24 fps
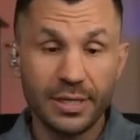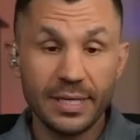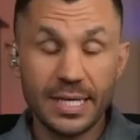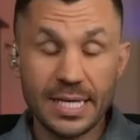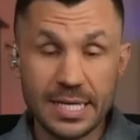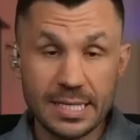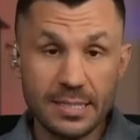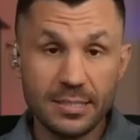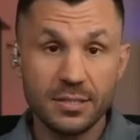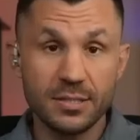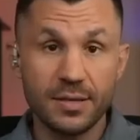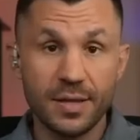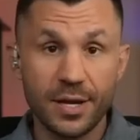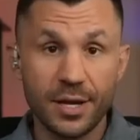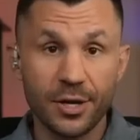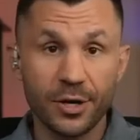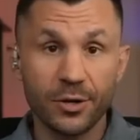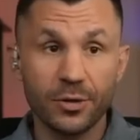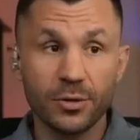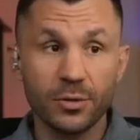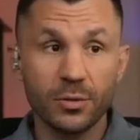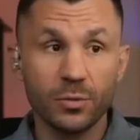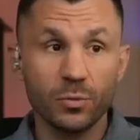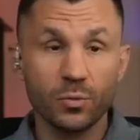He's
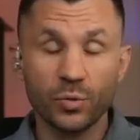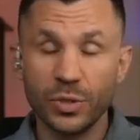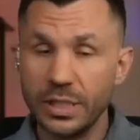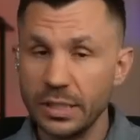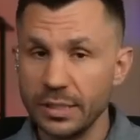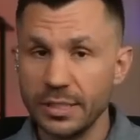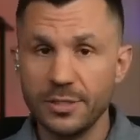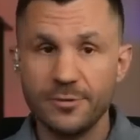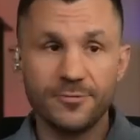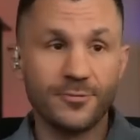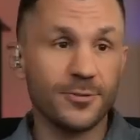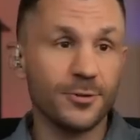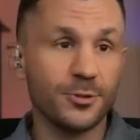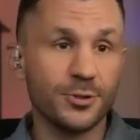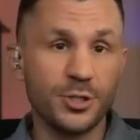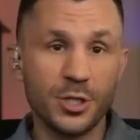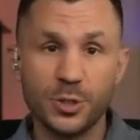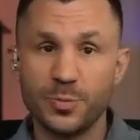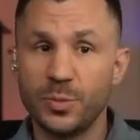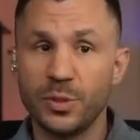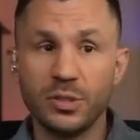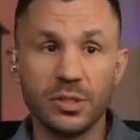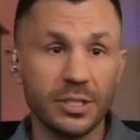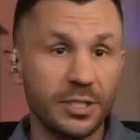there really for
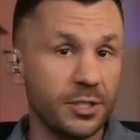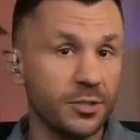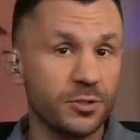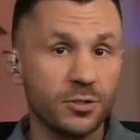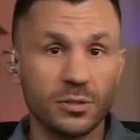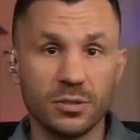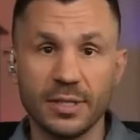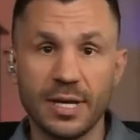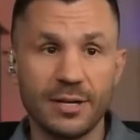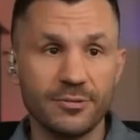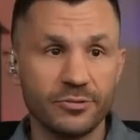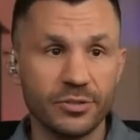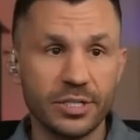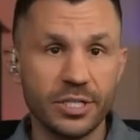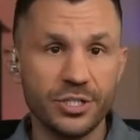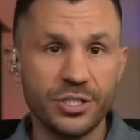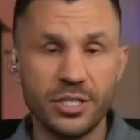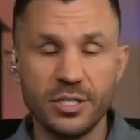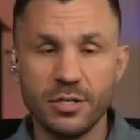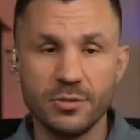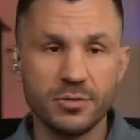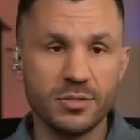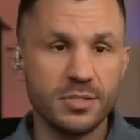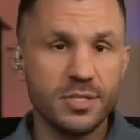just political leverage.
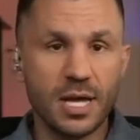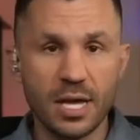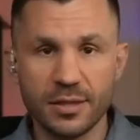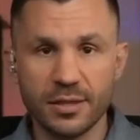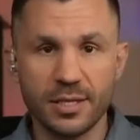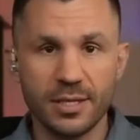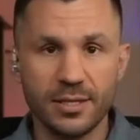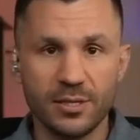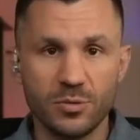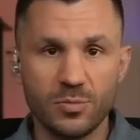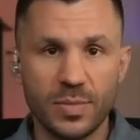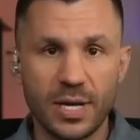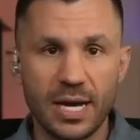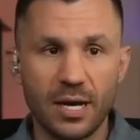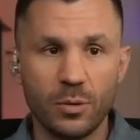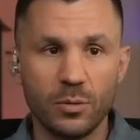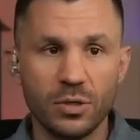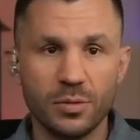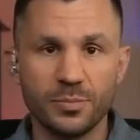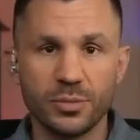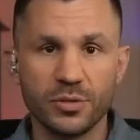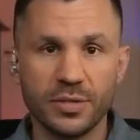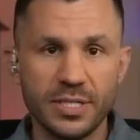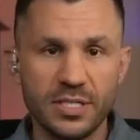He knows nothing about
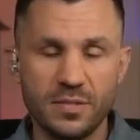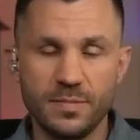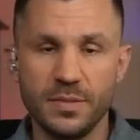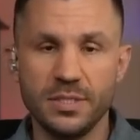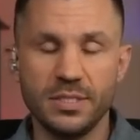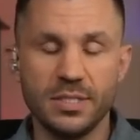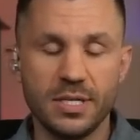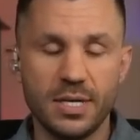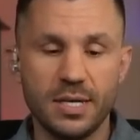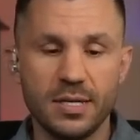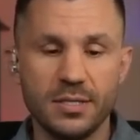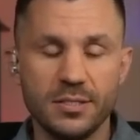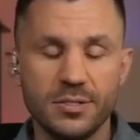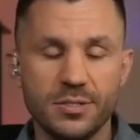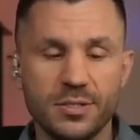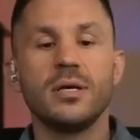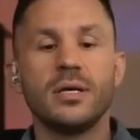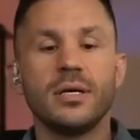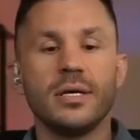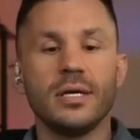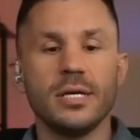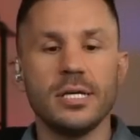what Burisma does.